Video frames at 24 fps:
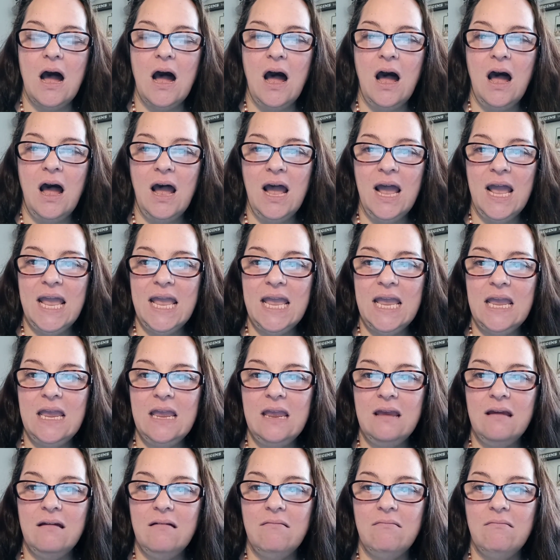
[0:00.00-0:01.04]

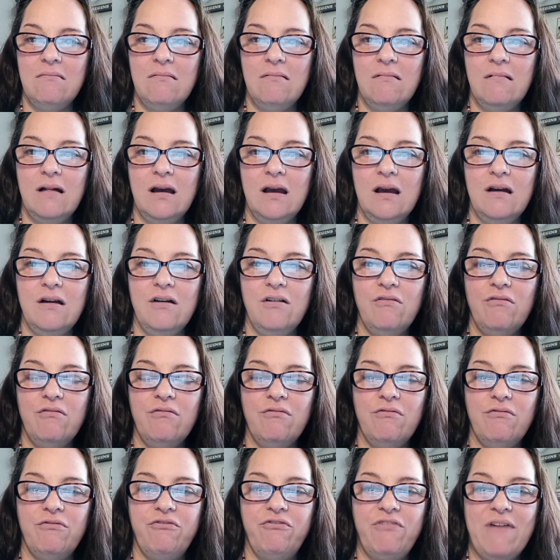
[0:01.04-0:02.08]
I
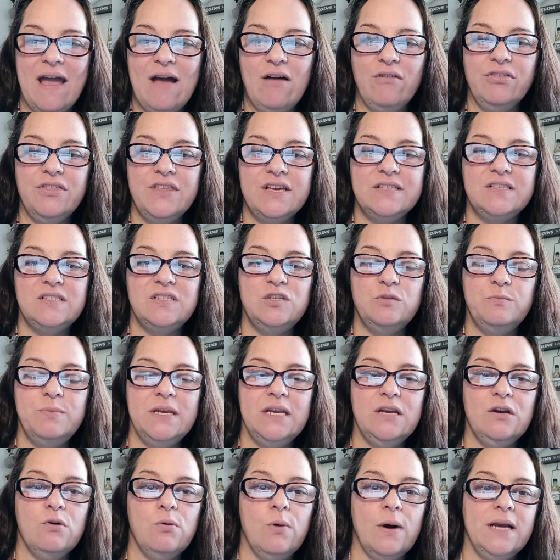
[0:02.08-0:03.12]
found this to
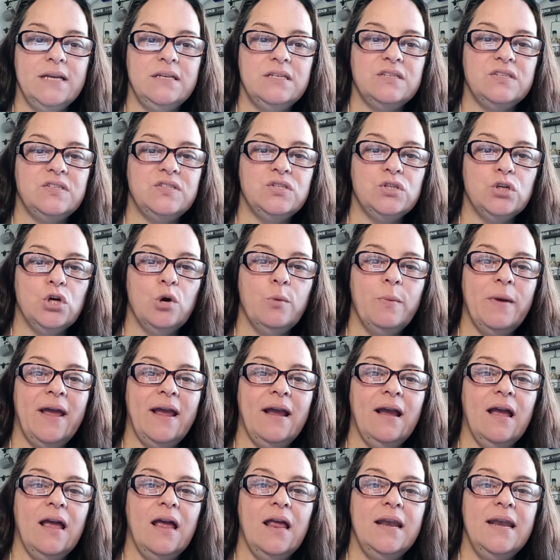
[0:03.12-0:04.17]
be quite
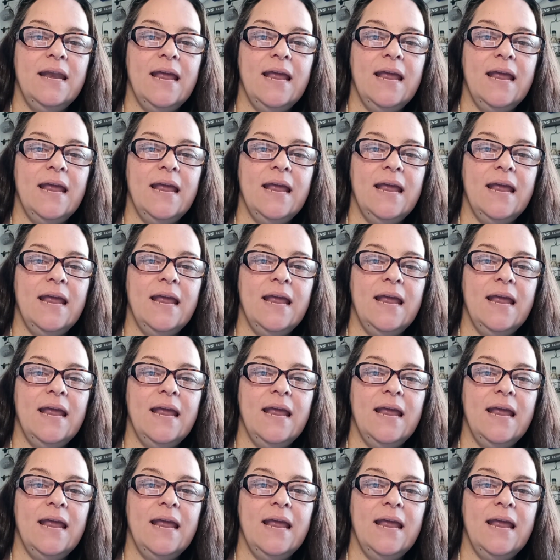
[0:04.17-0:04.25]
disturbing.